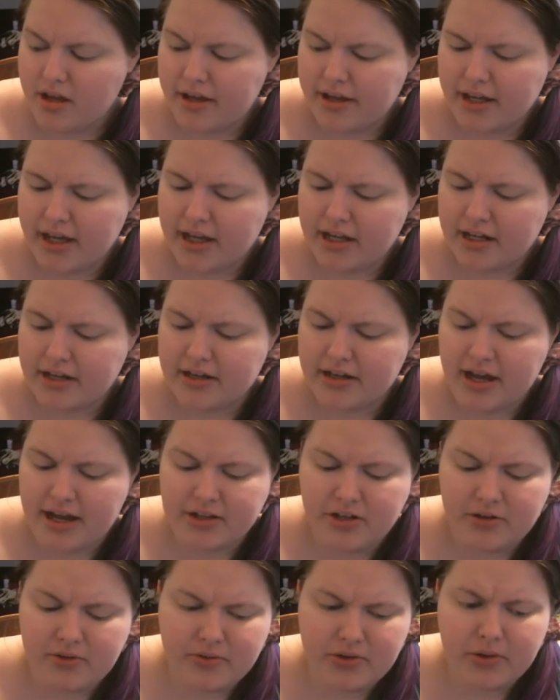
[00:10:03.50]
And I
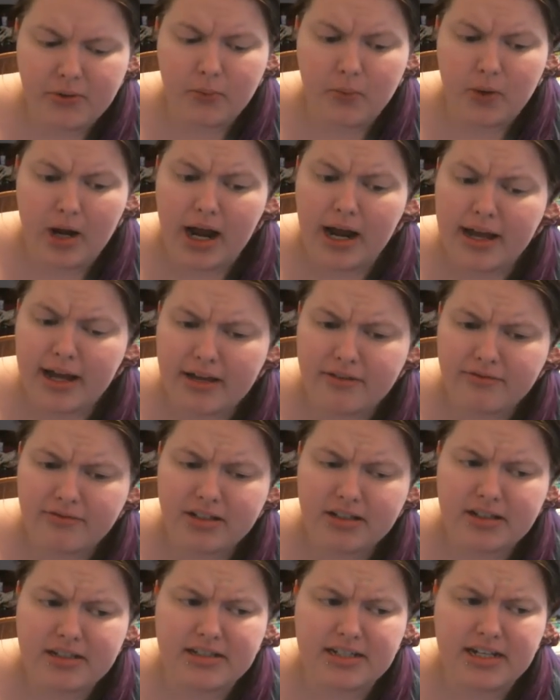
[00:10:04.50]
don't know why I
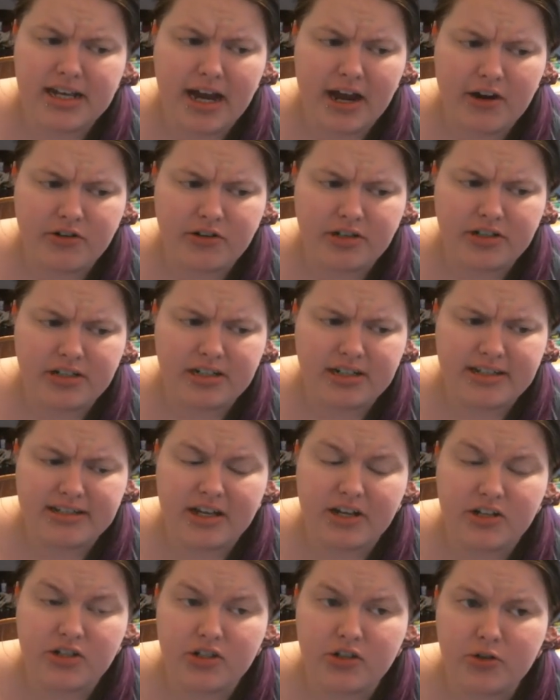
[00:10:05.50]
feel as dehydrated as
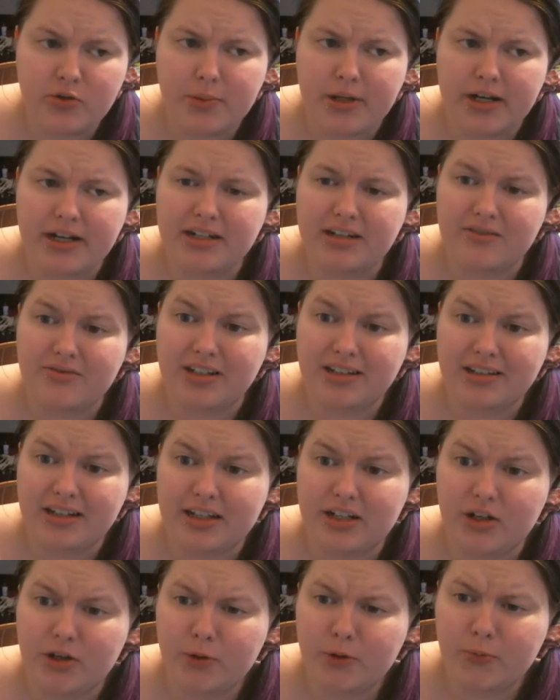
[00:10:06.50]
I do, but I definitely
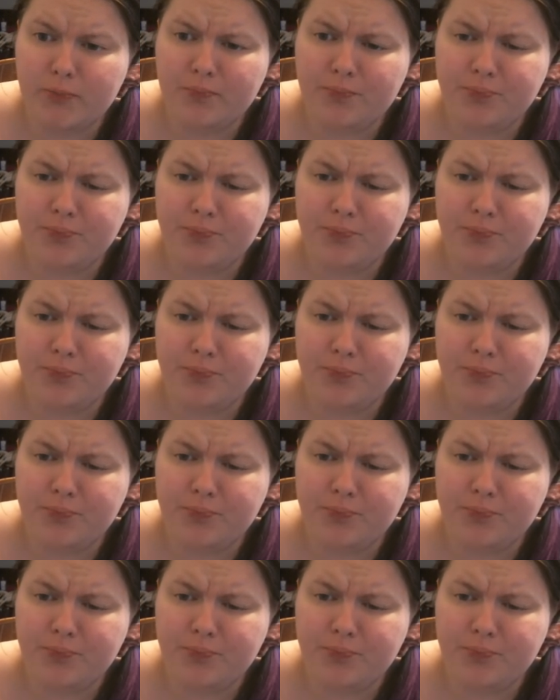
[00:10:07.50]
do.